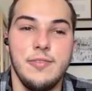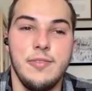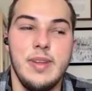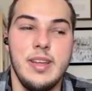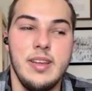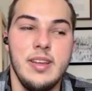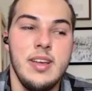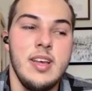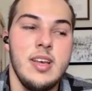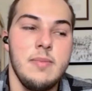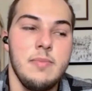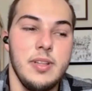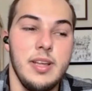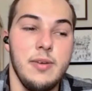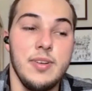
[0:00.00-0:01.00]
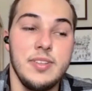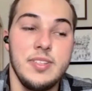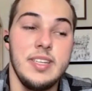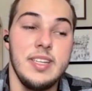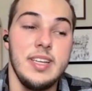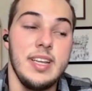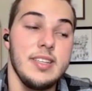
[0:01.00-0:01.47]
for me. But then once I
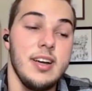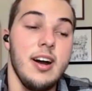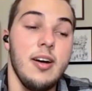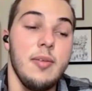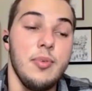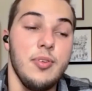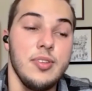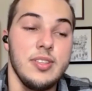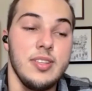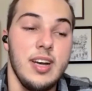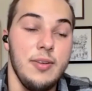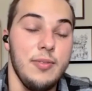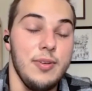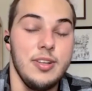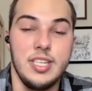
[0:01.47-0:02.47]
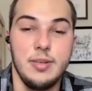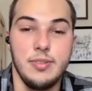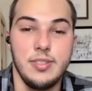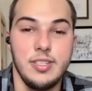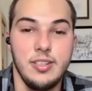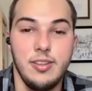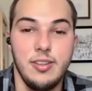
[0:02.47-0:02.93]
did get to Humboldt, I was able
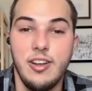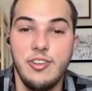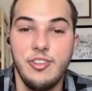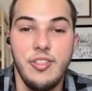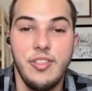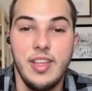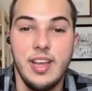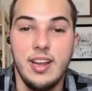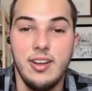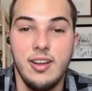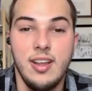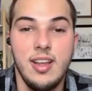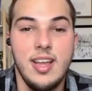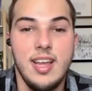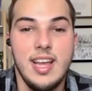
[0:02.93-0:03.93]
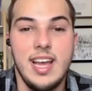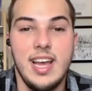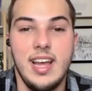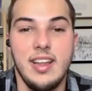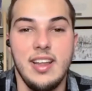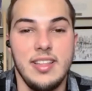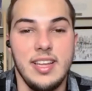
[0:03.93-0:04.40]
to launch it there.
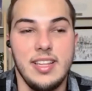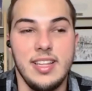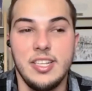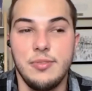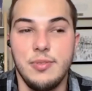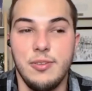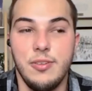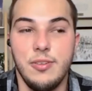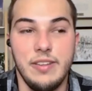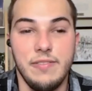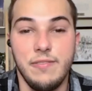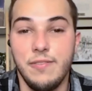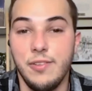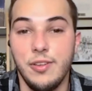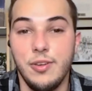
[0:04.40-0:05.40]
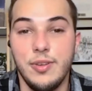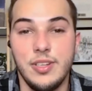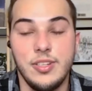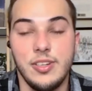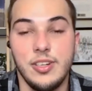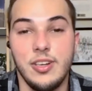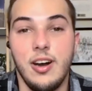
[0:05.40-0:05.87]
And I think that's where it really flew and
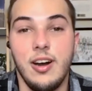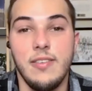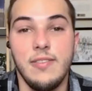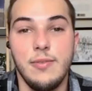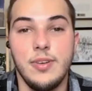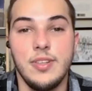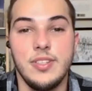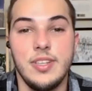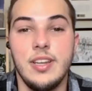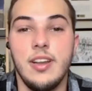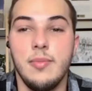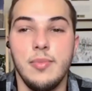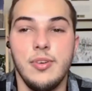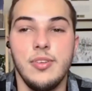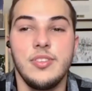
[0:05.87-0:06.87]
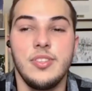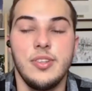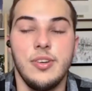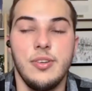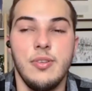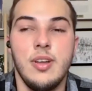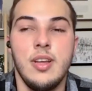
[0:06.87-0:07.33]
took off was in Humboldt. So